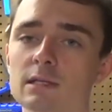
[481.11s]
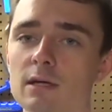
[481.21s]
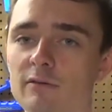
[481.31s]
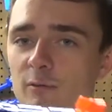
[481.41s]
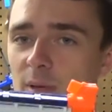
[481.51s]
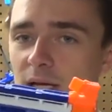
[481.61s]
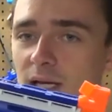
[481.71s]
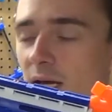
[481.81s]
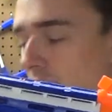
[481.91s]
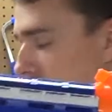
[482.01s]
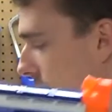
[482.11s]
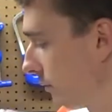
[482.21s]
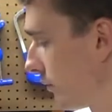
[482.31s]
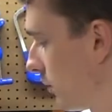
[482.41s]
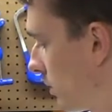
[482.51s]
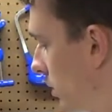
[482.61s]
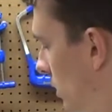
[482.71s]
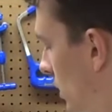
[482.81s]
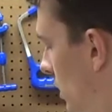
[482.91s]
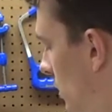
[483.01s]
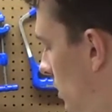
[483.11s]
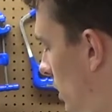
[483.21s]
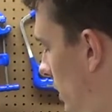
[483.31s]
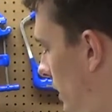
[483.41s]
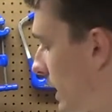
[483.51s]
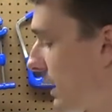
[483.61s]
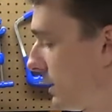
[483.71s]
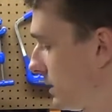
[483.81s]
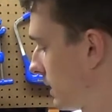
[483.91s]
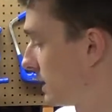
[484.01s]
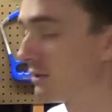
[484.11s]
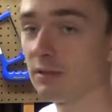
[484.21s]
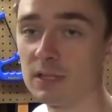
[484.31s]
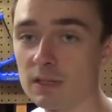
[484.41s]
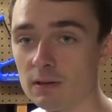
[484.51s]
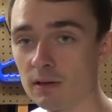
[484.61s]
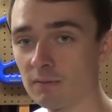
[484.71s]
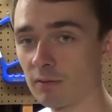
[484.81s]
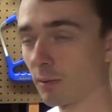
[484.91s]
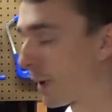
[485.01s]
are never bad to have on hand in case you need it for a